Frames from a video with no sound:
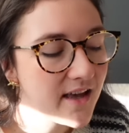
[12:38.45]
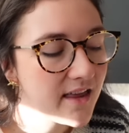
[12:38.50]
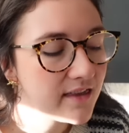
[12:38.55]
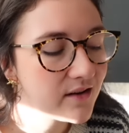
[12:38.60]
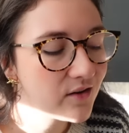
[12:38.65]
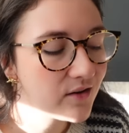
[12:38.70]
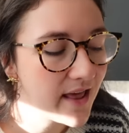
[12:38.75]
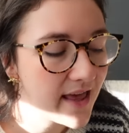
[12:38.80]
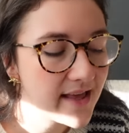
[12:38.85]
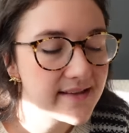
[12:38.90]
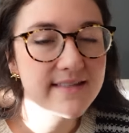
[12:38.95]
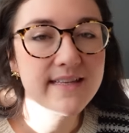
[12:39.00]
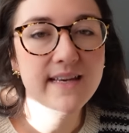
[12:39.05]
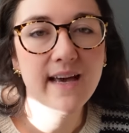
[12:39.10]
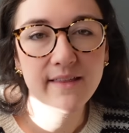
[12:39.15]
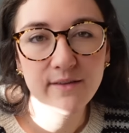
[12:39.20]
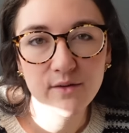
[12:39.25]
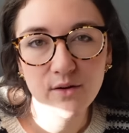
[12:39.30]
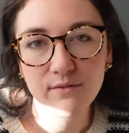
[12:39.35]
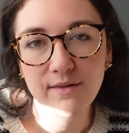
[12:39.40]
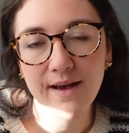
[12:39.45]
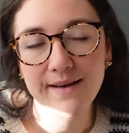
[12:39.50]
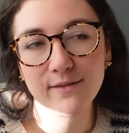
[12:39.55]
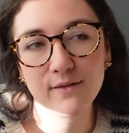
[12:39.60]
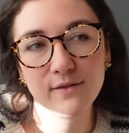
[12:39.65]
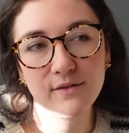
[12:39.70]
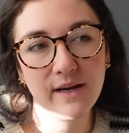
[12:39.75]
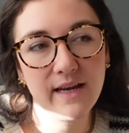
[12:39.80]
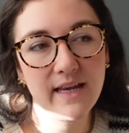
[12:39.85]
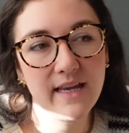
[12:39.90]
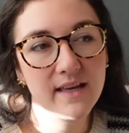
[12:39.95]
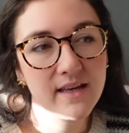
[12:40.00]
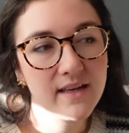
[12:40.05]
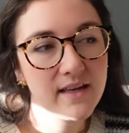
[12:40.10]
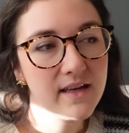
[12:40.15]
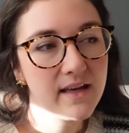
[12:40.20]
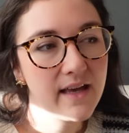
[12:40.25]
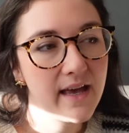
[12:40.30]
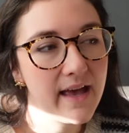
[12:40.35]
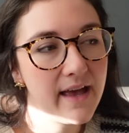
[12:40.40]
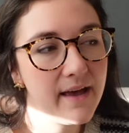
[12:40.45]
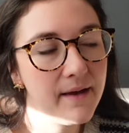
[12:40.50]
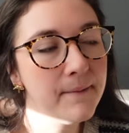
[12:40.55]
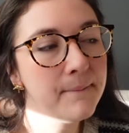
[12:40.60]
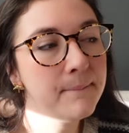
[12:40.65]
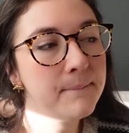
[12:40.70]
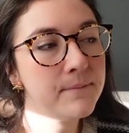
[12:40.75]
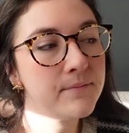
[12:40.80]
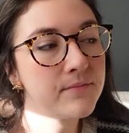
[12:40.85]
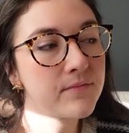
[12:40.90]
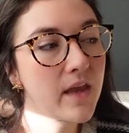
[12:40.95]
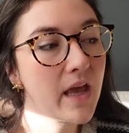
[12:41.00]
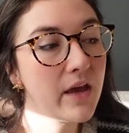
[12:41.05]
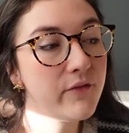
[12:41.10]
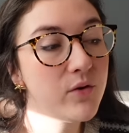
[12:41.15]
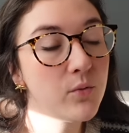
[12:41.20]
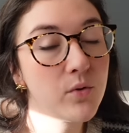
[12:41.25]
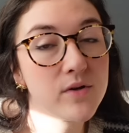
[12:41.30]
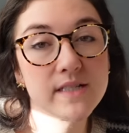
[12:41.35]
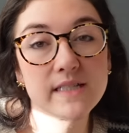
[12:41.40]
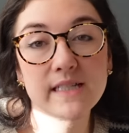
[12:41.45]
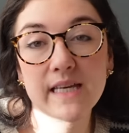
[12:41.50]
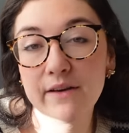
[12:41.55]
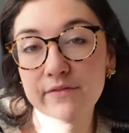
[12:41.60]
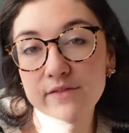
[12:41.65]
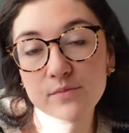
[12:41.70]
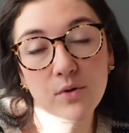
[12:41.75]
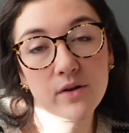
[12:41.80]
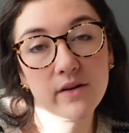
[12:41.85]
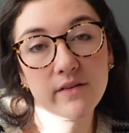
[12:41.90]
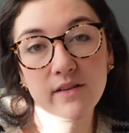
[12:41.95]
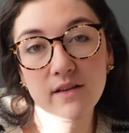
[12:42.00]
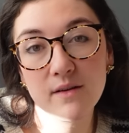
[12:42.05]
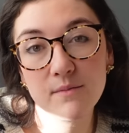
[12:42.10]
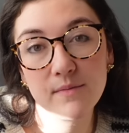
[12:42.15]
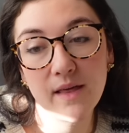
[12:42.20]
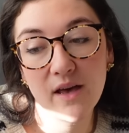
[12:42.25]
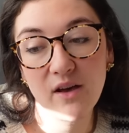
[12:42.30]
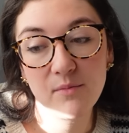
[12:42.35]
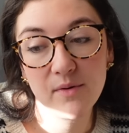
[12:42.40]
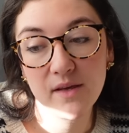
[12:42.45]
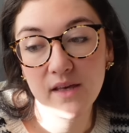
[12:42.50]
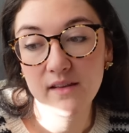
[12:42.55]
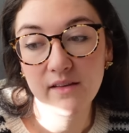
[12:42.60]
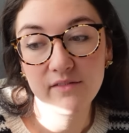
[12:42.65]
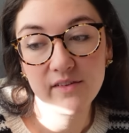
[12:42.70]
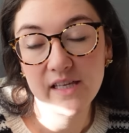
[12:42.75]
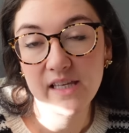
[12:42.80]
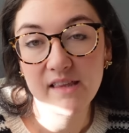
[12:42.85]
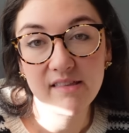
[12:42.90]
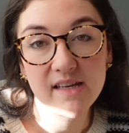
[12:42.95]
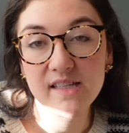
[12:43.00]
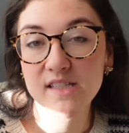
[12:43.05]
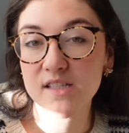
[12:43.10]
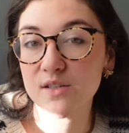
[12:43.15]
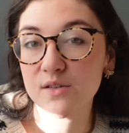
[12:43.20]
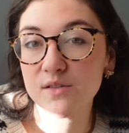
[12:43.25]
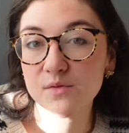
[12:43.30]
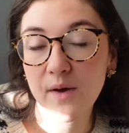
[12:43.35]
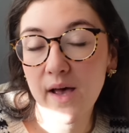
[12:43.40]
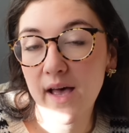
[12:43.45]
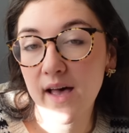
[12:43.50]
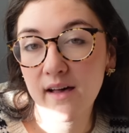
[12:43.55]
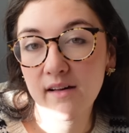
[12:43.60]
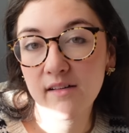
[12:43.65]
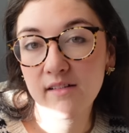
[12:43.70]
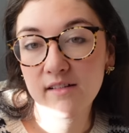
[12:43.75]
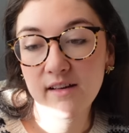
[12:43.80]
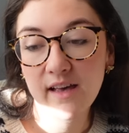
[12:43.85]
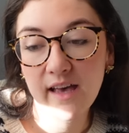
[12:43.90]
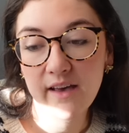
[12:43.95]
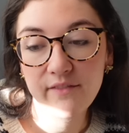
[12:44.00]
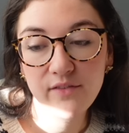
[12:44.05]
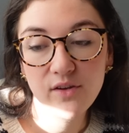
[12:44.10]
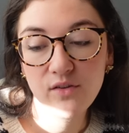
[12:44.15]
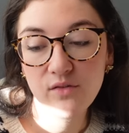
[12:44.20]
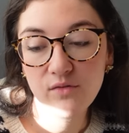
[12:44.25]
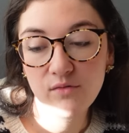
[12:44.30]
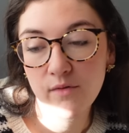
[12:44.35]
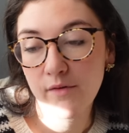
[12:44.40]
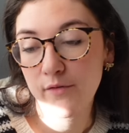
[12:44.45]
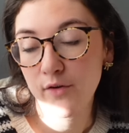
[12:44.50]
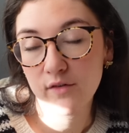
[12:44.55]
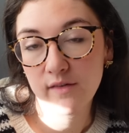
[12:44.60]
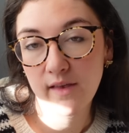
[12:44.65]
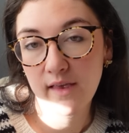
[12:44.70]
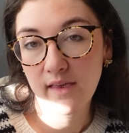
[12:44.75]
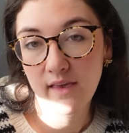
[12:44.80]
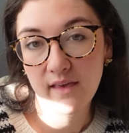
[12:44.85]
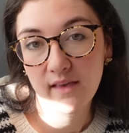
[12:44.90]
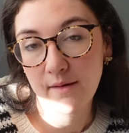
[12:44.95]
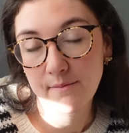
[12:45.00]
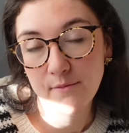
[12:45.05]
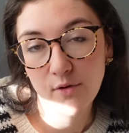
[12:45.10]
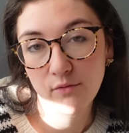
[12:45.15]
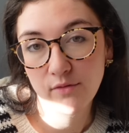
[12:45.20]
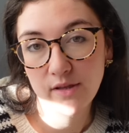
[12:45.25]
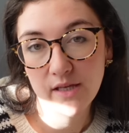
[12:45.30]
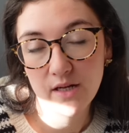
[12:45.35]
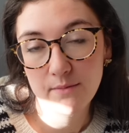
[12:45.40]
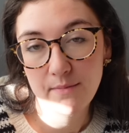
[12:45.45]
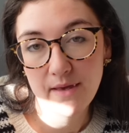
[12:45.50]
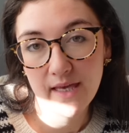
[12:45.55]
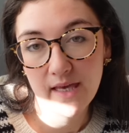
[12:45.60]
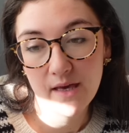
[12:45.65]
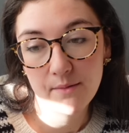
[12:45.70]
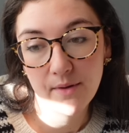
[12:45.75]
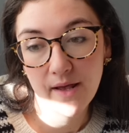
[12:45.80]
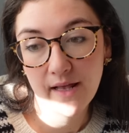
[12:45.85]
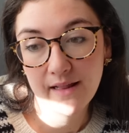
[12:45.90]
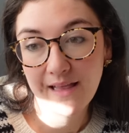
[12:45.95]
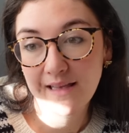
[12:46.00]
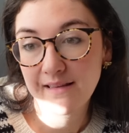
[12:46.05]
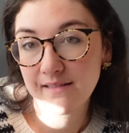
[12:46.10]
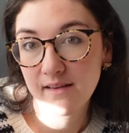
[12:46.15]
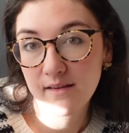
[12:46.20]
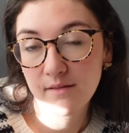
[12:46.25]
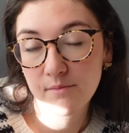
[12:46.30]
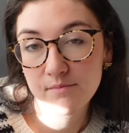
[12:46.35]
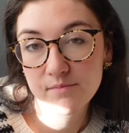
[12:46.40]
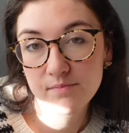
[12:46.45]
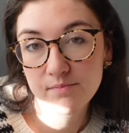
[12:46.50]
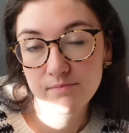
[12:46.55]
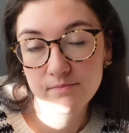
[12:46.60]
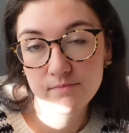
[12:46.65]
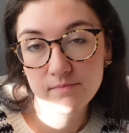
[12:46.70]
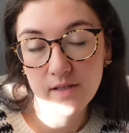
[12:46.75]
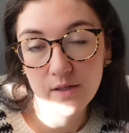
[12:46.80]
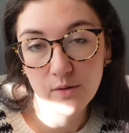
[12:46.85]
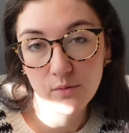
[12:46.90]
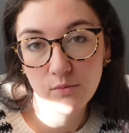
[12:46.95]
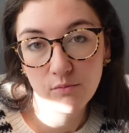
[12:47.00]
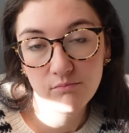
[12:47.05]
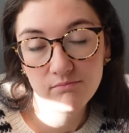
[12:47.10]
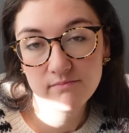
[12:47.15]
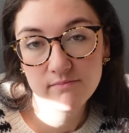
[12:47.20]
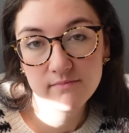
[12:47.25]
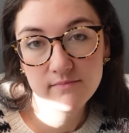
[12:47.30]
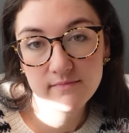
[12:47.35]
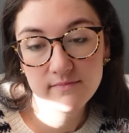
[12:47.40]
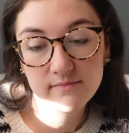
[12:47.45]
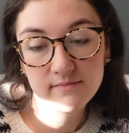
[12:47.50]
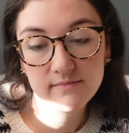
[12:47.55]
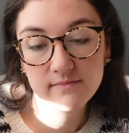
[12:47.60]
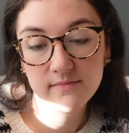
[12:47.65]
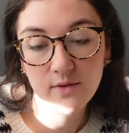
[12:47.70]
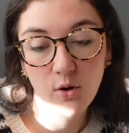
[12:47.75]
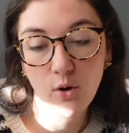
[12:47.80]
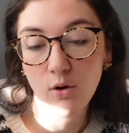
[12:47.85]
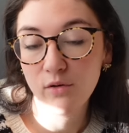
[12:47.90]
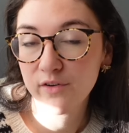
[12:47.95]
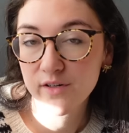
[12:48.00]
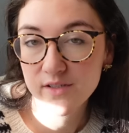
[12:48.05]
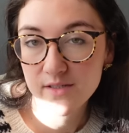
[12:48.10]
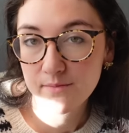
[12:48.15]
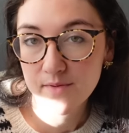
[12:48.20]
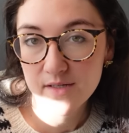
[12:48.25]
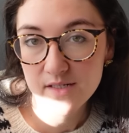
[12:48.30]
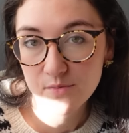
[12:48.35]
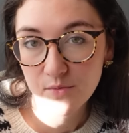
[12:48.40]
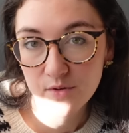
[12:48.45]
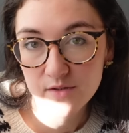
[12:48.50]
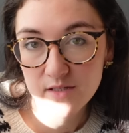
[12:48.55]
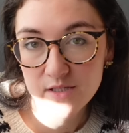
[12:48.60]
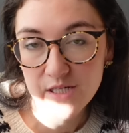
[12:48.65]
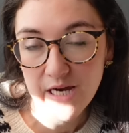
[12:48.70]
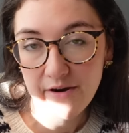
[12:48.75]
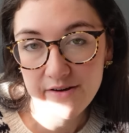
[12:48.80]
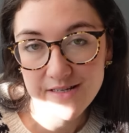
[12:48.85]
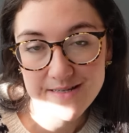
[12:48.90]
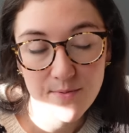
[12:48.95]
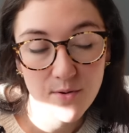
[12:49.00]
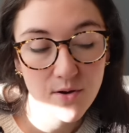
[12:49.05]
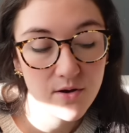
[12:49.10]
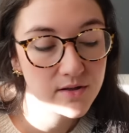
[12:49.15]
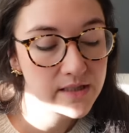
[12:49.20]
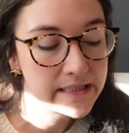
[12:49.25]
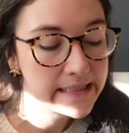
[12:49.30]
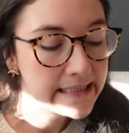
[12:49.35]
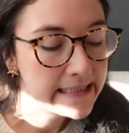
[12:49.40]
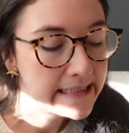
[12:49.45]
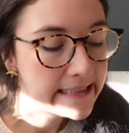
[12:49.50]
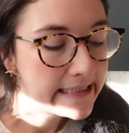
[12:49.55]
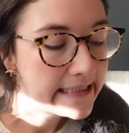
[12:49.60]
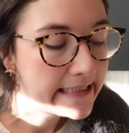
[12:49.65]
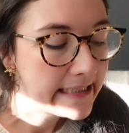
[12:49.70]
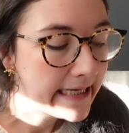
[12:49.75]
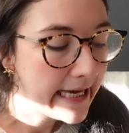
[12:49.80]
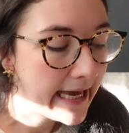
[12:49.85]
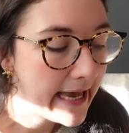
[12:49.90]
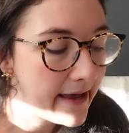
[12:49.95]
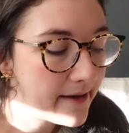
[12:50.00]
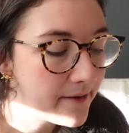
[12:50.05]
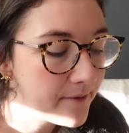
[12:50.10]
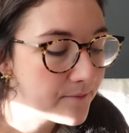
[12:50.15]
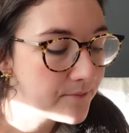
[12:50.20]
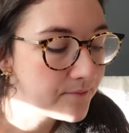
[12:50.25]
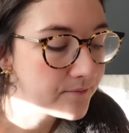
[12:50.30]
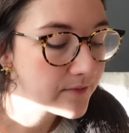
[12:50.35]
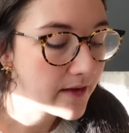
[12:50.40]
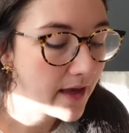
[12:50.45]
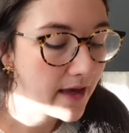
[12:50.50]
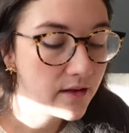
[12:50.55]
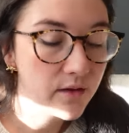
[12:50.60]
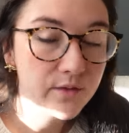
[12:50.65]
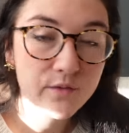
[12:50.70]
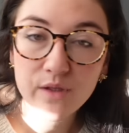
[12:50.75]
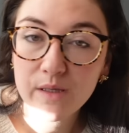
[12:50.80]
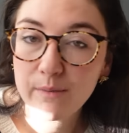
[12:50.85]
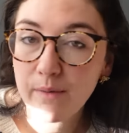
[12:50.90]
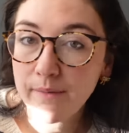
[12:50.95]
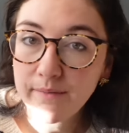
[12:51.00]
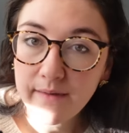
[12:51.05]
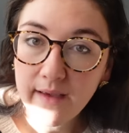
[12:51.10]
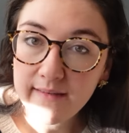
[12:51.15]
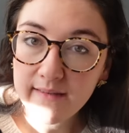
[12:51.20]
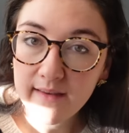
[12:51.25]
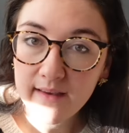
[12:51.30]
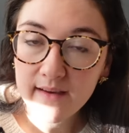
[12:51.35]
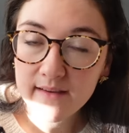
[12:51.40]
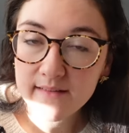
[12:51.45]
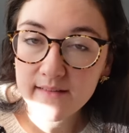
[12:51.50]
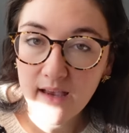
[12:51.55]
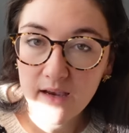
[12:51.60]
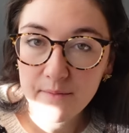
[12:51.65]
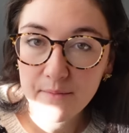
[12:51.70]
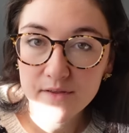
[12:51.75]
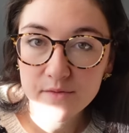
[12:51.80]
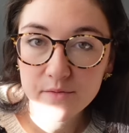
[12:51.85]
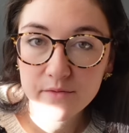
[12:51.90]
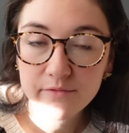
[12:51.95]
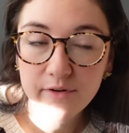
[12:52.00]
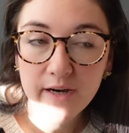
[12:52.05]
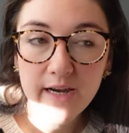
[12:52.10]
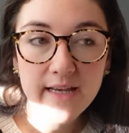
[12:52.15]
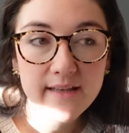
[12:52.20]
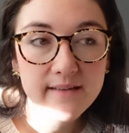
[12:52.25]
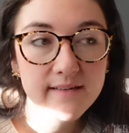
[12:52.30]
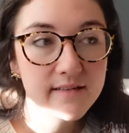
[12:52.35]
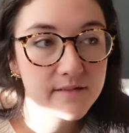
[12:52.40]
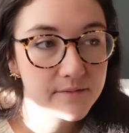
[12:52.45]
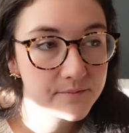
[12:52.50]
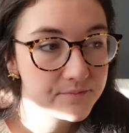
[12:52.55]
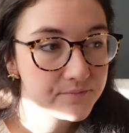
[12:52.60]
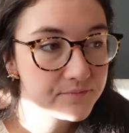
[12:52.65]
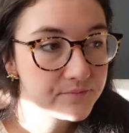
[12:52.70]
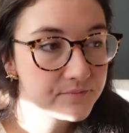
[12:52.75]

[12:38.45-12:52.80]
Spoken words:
They're on Etsy and they're on Ravelry. If you want to gift one of them, that would be a lovely thing to do as well. If you're thinking, I'm not really gonna make it, but I'd like to, you know, offer something towards the charity pot. I'll also keep updating as to how much we've raised.